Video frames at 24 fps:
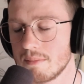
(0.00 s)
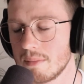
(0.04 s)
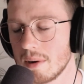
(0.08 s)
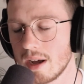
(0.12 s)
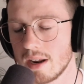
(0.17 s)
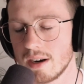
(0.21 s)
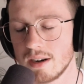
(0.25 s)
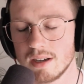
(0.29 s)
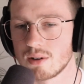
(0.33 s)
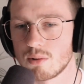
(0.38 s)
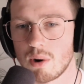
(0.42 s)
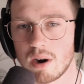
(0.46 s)

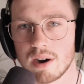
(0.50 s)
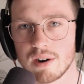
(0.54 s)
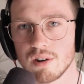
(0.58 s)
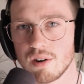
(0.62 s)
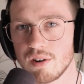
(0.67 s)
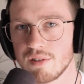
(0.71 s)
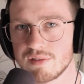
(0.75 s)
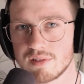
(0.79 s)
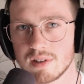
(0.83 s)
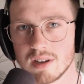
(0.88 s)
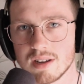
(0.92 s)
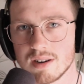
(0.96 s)
But quite
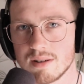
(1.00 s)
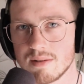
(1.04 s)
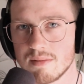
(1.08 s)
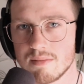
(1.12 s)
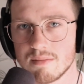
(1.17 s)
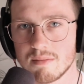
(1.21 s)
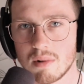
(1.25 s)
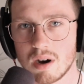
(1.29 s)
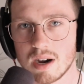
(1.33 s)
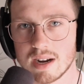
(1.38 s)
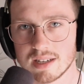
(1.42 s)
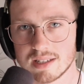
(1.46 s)
often
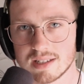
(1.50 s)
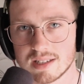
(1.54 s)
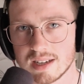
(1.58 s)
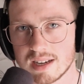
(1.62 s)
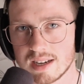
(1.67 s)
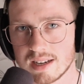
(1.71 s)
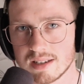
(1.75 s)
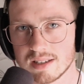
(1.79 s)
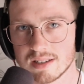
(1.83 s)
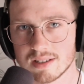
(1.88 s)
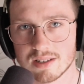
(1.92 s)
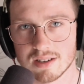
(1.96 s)
my
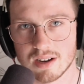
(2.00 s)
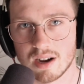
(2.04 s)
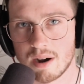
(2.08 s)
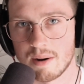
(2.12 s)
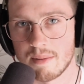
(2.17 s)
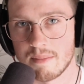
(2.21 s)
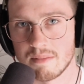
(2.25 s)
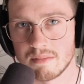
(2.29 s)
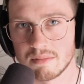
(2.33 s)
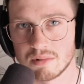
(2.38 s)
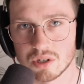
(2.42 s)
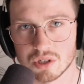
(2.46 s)
scenes,
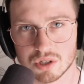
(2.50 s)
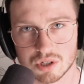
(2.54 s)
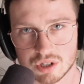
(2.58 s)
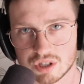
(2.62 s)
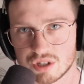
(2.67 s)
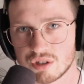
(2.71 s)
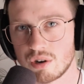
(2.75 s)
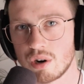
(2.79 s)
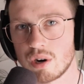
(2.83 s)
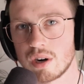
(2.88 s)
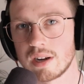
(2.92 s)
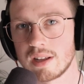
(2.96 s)
I'm just
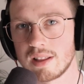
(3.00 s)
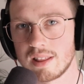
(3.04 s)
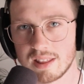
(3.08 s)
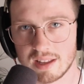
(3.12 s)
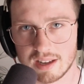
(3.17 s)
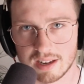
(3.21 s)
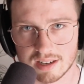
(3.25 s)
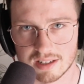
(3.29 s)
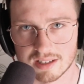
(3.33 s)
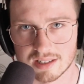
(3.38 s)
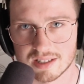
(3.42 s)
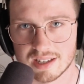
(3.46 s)
throwing
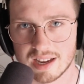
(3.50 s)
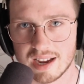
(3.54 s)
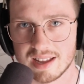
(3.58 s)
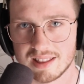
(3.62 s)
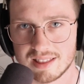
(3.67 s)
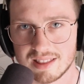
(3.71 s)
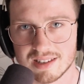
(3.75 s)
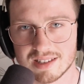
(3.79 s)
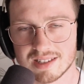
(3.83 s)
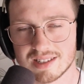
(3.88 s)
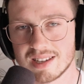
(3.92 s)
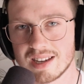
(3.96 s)
things at
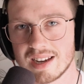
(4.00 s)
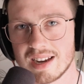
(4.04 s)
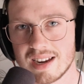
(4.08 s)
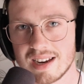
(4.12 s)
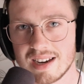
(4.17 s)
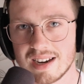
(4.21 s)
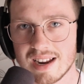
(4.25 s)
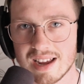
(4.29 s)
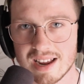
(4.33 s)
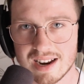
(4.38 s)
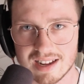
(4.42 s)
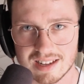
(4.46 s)
the
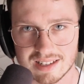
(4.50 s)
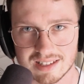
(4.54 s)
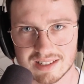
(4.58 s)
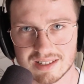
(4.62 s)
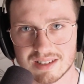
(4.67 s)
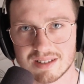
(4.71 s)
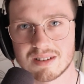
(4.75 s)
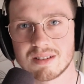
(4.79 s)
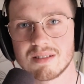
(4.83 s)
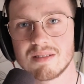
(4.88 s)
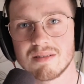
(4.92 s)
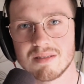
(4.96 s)
scene and it's,
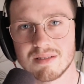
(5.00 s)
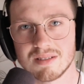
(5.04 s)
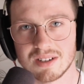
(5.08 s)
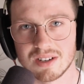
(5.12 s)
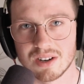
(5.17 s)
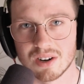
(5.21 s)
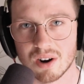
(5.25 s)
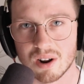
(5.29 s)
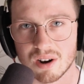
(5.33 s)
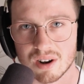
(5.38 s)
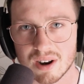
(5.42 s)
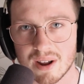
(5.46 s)
you
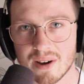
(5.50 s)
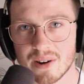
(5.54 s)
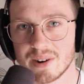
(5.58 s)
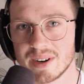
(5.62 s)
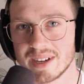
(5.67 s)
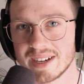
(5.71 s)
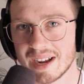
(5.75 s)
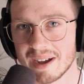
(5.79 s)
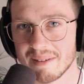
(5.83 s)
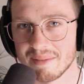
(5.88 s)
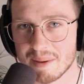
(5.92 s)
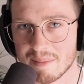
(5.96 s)
know,
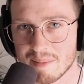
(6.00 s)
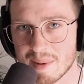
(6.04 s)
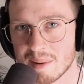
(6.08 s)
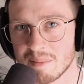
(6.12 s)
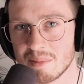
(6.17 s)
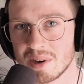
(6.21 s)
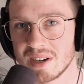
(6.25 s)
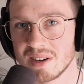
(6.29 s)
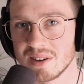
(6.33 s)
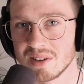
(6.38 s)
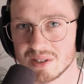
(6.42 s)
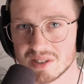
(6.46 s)
loading up the
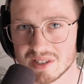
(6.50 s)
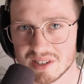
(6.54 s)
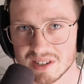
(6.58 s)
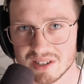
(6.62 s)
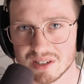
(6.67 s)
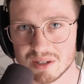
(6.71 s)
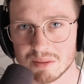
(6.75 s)
memory usage.